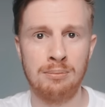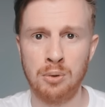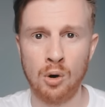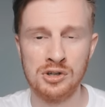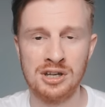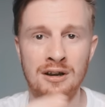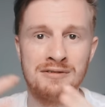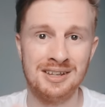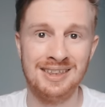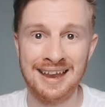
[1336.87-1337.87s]

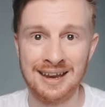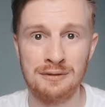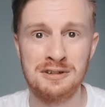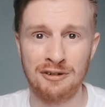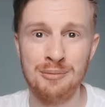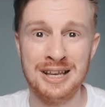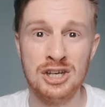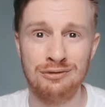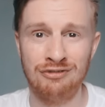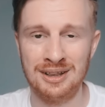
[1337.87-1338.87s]
positives and negatives from
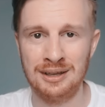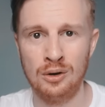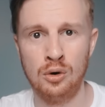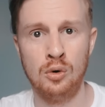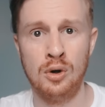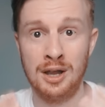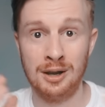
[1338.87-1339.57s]
each video?